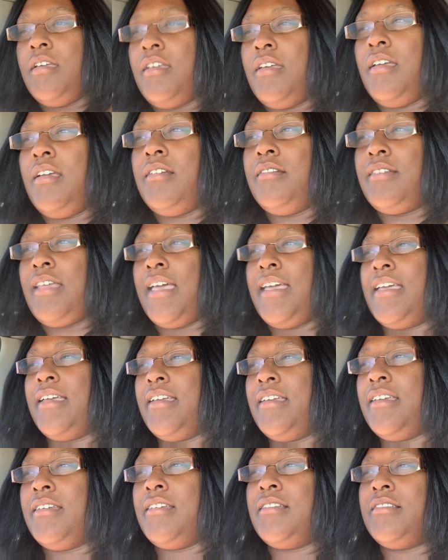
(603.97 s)
and
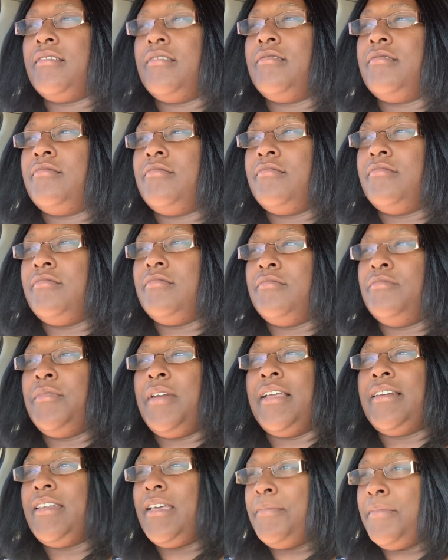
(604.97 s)
when
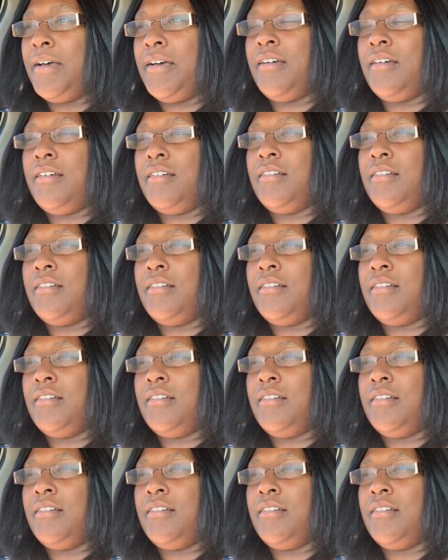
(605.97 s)
they did my